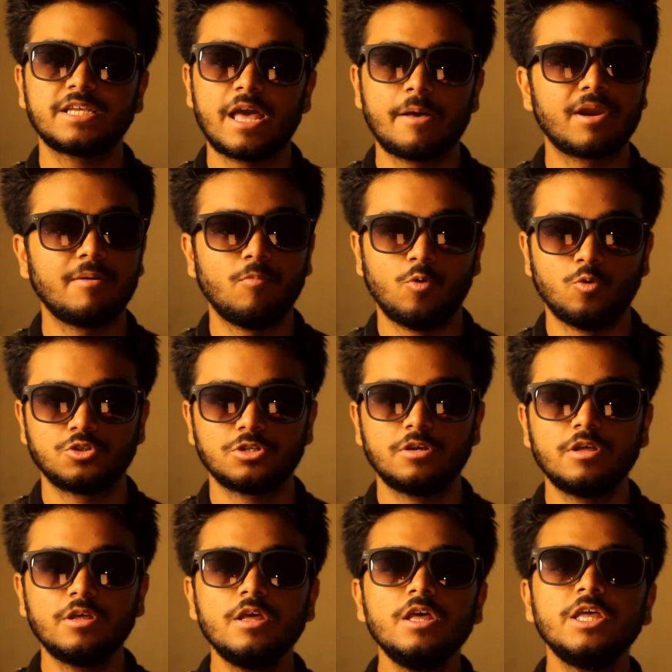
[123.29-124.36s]
camera mode.
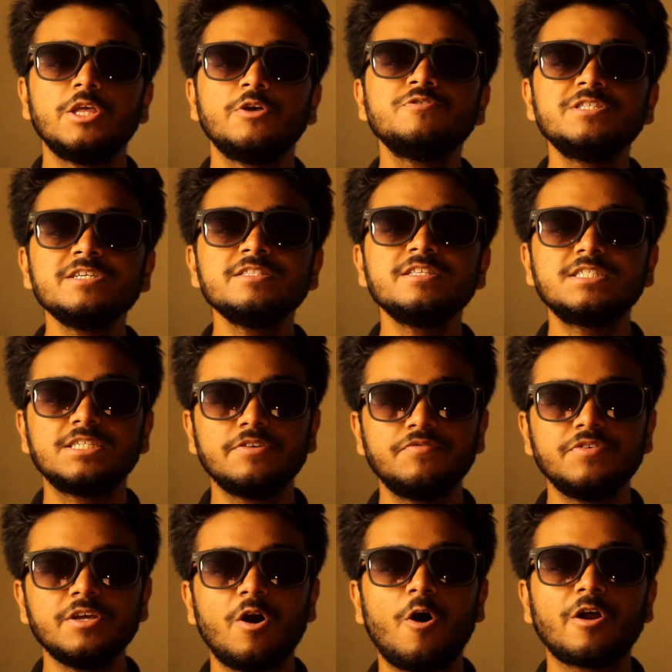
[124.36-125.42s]
Using the
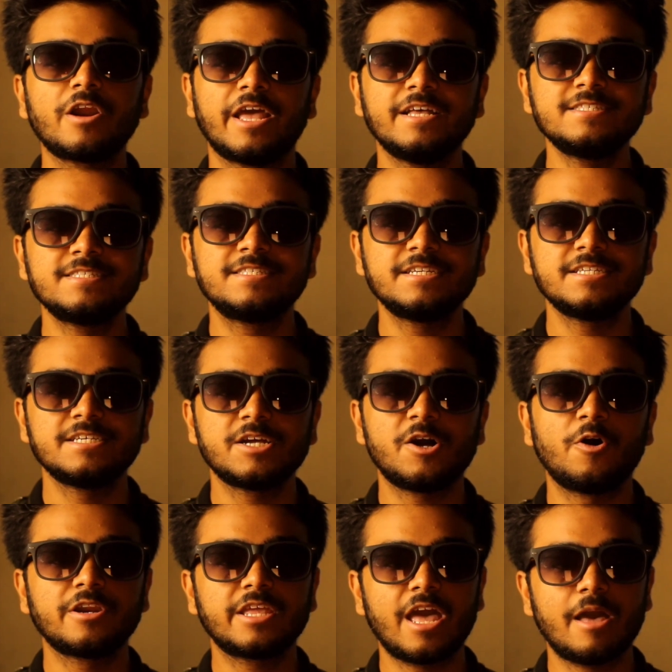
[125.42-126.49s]
TV or S setting
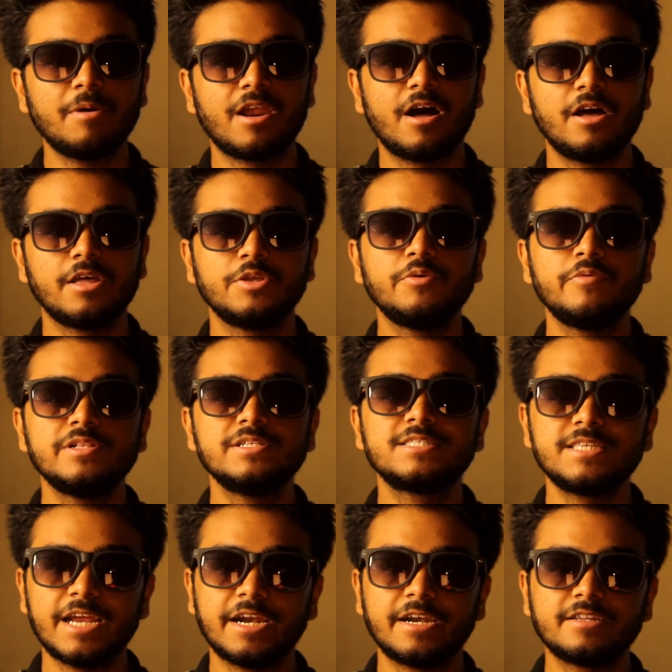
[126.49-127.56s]
on camera, you will
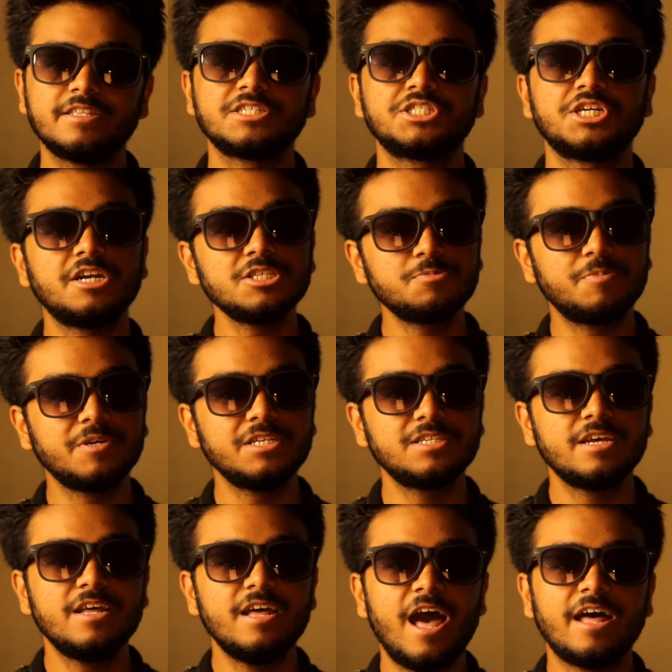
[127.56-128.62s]
set the shutter speed
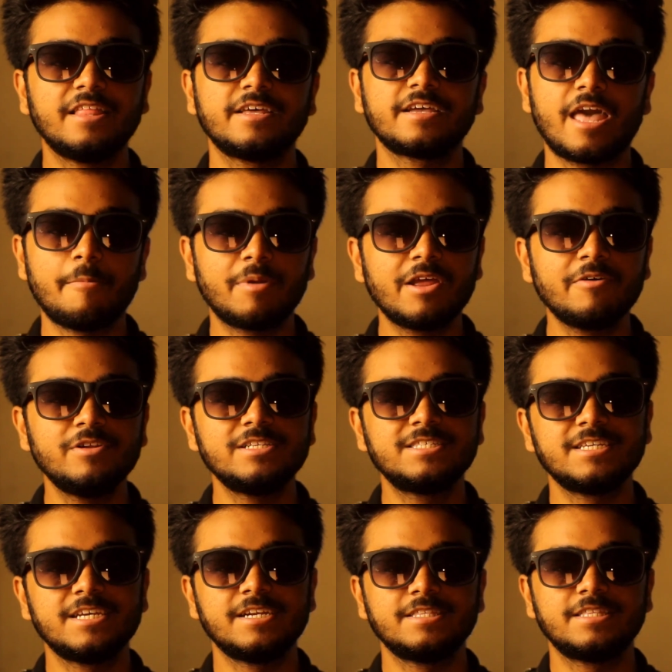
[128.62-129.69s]
and the camera will
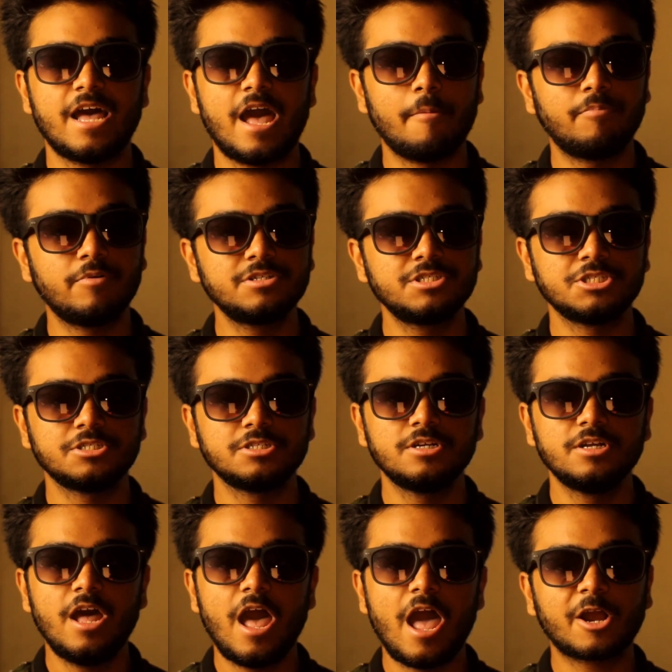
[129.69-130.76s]
set the aperture
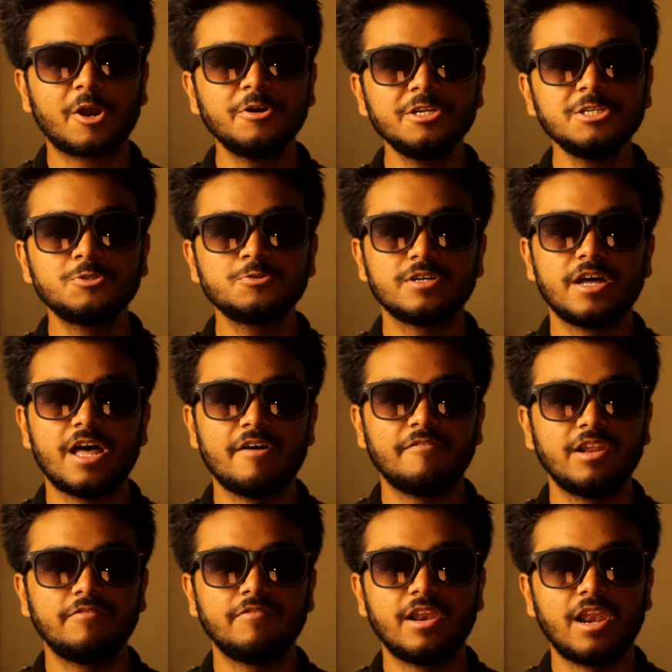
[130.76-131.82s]
according to the
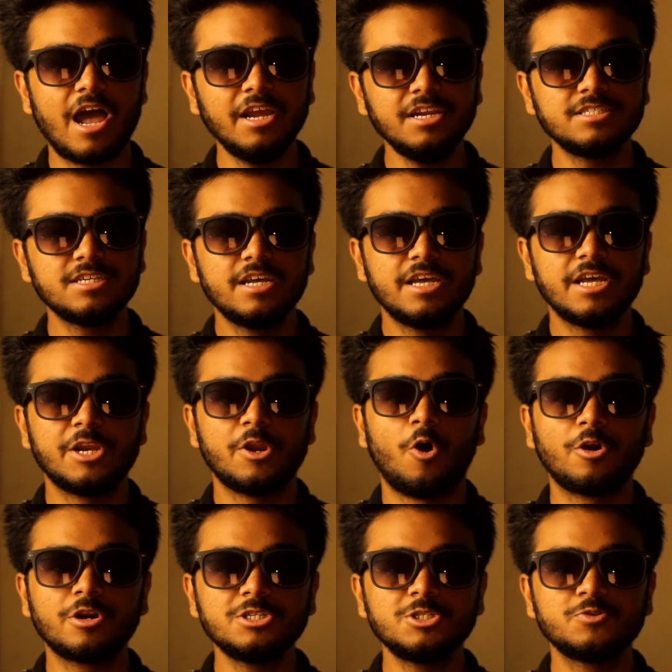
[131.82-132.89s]
available light in
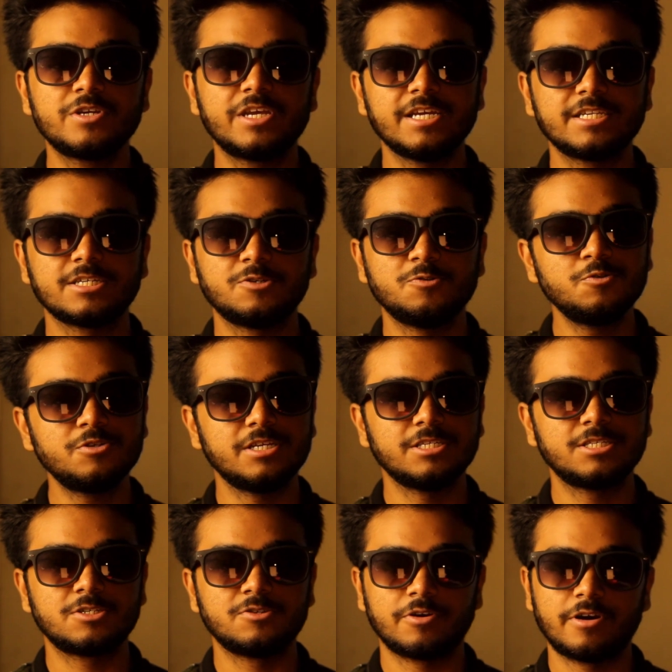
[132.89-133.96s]
order to get a good
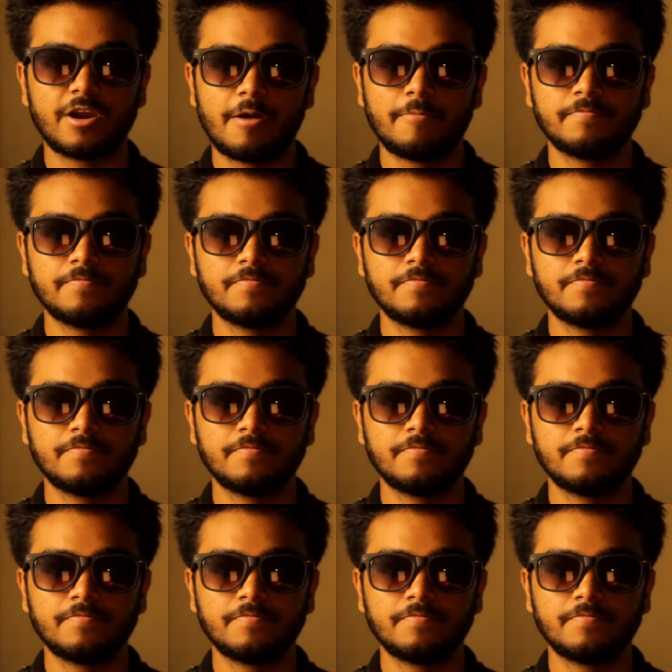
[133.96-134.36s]
histogram.